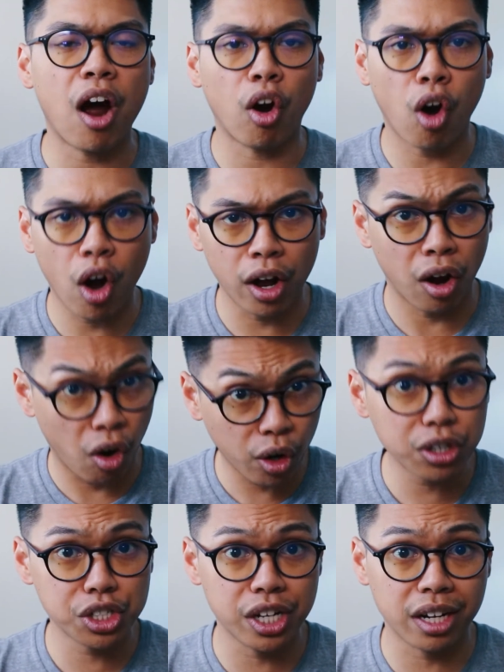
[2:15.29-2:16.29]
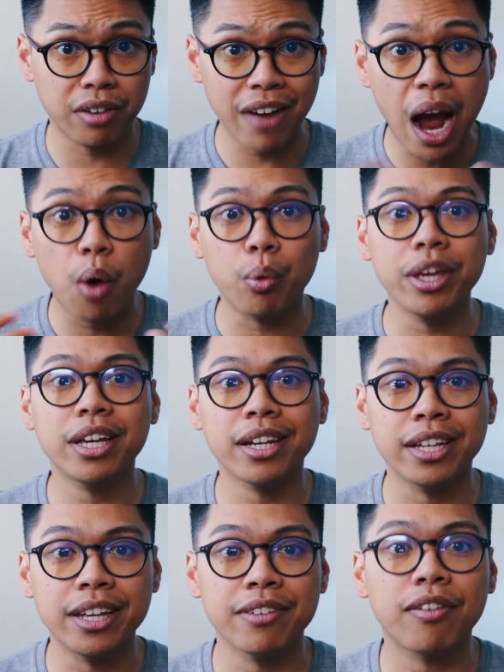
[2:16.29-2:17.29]
a heart check of how we can
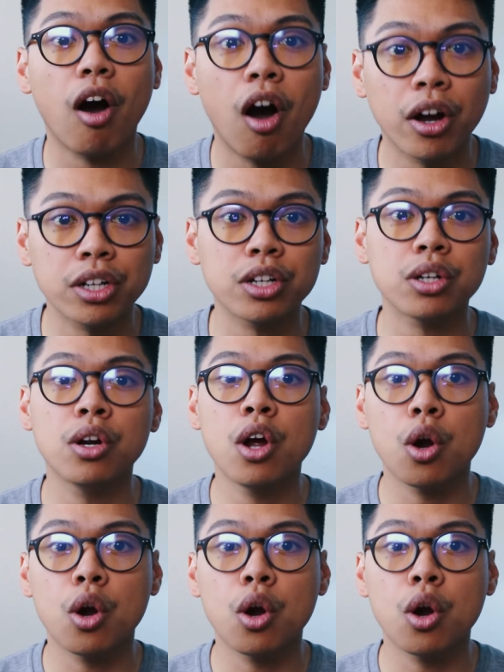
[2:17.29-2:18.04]
give honor,